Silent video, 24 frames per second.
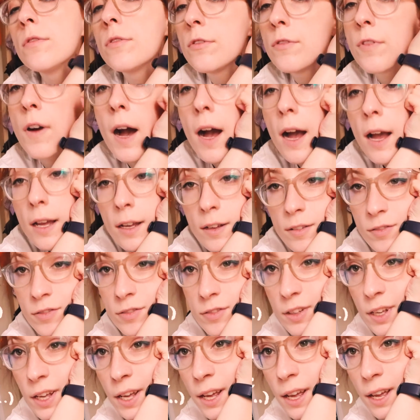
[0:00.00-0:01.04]
5
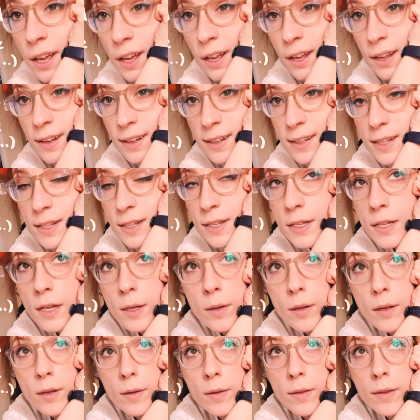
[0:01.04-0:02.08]
and
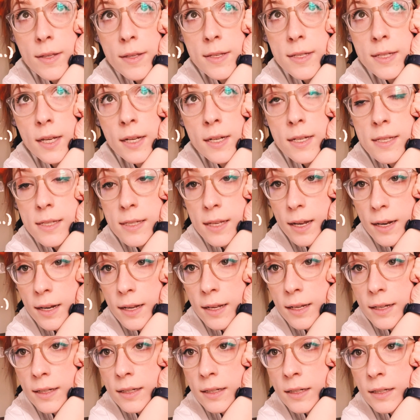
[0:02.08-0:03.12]
the sun is
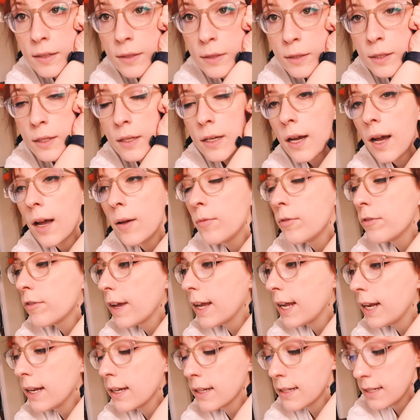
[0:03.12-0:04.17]
setting. I'm
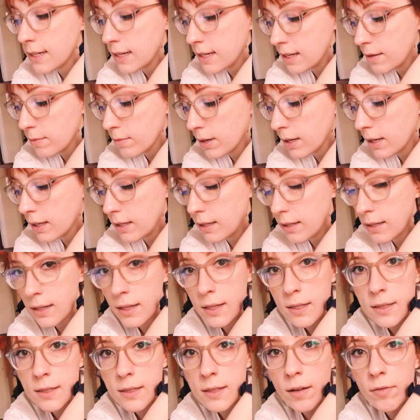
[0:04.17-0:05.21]
fading a teeny bit.
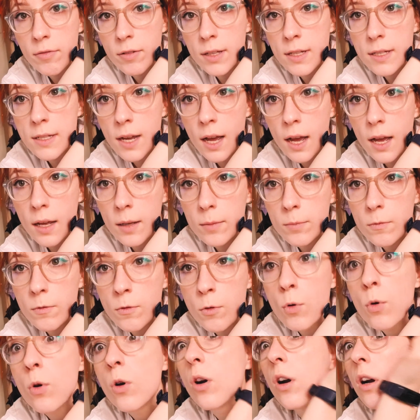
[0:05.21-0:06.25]
It's definitely time
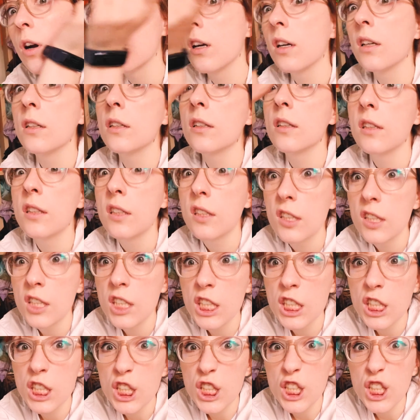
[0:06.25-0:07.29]
for
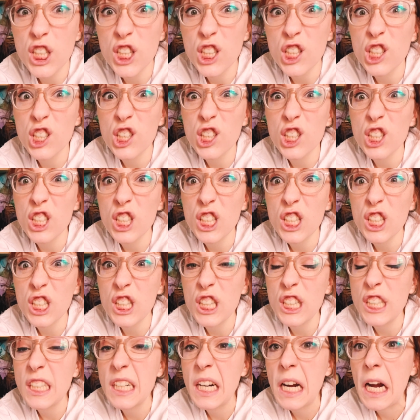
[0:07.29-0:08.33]
dinner.